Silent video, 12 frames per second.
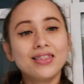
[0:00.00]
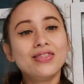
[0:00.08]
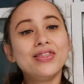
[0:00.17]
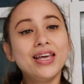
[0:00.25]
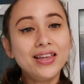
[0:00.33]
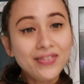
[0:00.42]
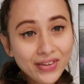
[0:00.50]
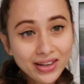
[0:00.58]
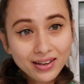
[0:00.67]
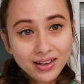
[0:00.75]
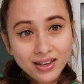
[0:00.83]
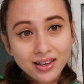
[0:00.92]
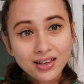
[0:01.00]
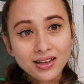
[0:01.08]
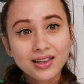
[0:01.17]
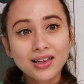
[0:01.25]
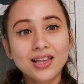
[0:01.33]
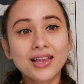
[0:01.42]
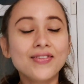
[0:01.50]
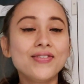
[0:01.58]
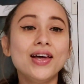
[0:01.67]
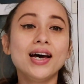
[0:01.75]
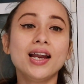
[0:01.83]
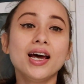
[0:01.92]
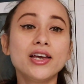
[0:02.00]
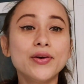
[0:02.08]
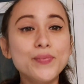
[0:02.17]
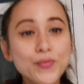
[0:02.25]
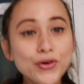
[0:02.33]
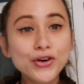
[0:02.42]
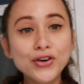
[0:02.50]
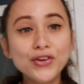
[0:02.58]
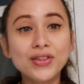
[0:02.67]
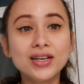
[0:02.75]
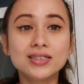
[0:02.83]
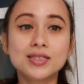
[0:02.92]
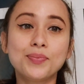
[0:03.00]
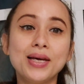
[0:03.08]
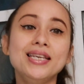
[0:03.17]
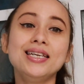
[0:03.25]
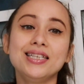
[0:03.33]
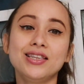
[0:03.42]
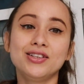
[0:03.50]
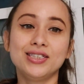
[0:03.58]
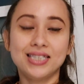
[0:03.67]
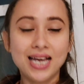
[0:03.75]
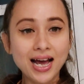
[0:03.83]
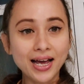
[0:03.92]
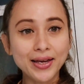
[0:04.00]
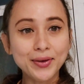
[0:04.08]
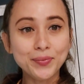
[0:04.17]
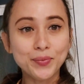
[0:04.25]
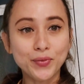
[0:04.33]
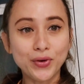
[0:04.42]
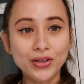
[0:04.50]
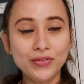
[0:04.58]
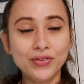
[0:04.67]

They think that I am worth spending their time with.